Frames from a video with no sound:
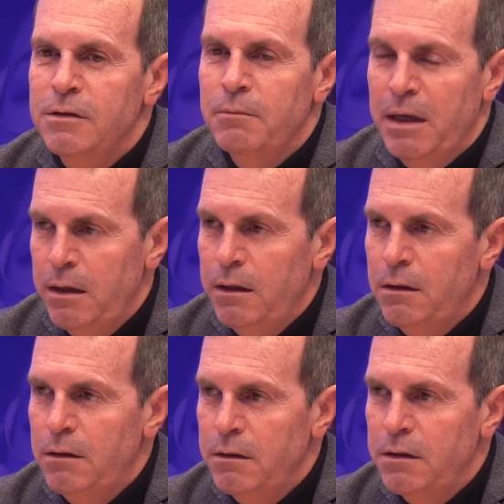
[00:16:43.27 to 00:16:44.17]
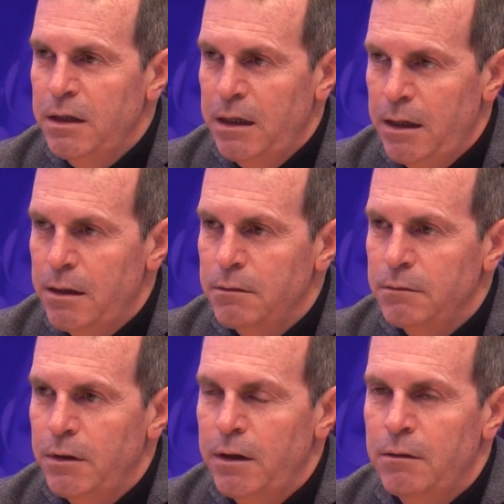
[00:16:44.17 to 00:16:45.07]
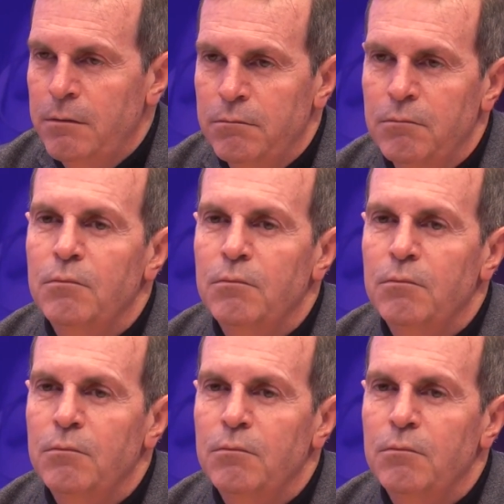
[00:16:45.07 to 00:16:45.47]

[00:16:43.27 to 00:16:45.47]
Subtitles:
McGill in Canada, and